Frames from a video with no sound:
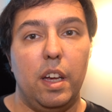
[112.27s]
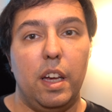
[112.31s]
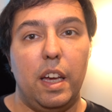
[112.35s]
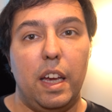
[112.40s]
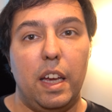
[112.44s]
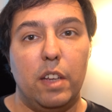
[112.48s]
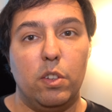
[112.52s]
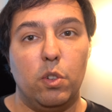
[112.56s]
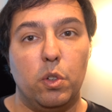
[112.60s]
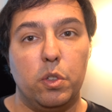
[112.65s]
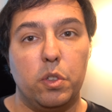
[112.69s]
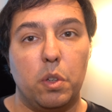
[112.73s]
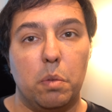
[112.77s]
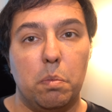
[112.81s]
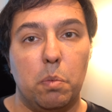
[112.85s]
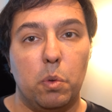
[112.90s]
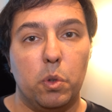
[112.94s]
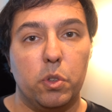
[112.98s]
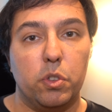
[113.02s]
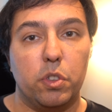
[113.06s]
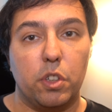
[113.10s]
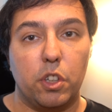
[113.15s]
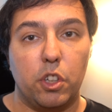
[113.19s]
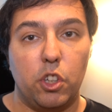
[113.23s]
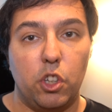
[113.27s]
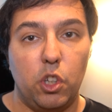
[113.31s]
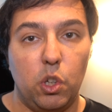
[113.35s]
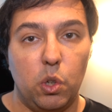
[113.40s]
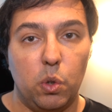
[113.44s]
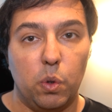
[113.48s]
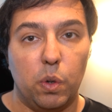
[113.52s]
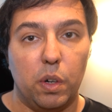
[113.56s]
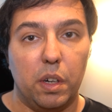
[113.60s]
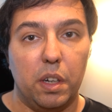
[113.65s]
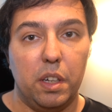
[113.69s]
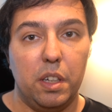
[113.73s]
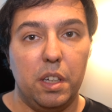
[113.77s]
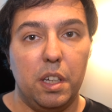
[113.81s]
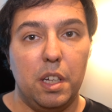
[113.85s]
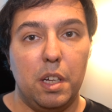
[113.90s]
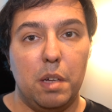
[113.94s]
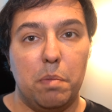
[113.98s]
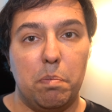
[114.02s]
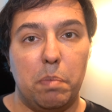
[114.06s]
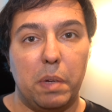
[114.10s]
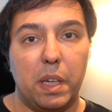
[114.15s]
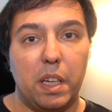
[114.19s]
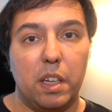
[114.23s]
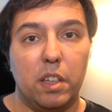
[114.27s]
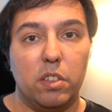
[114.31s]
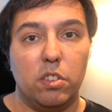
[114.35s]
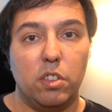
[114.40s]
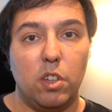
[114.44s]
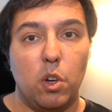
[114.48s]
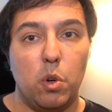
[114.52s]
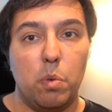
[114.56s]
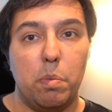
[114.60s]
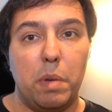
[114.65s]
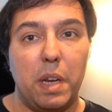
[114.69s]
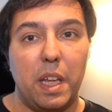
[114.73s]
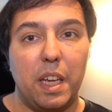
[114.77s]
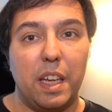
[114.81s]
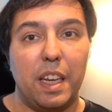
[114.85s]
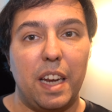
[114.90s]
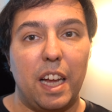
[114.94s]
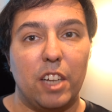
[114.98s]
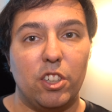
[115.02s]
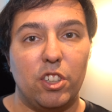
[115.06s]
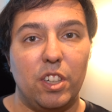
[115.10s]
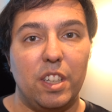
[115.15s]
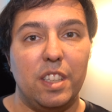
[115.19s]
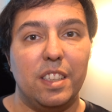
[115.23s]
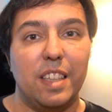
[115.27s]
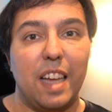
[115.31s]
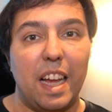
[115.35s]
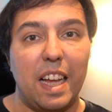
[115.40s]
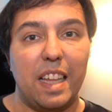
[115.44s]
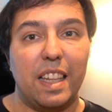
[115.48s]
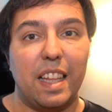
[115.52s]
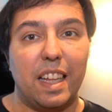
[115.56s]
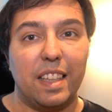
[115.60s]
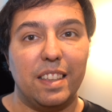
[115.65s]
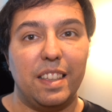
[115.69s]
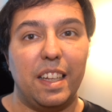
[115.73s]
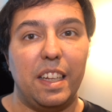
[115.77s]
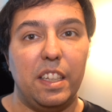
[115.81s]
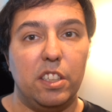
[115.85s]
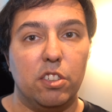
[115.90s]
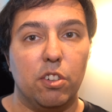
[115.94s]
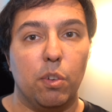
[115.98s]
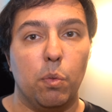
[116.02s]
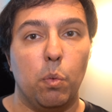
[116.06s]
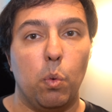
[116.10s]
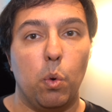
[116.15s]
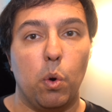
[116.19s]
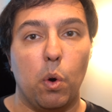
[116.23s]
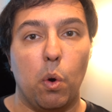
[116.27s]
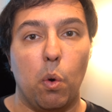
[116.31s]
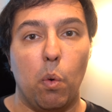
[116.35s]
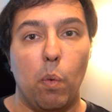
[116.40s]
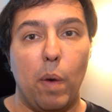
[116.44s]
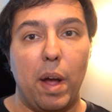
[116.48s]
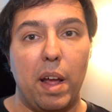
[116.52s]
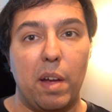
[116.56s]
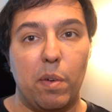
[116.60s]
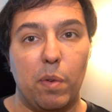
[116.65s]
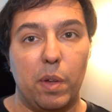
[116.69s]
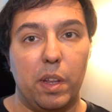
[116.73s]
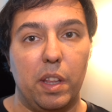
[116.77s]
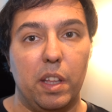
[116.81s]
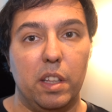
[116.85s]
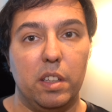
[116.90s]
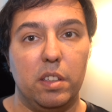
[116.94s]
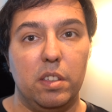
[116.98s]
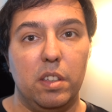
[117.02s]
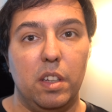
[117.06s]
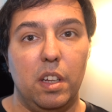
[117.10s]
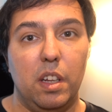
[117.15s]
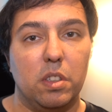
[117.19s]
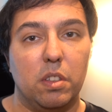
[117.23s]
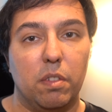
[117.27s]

It's also more secure because nobody can actually take that data and walk away with it.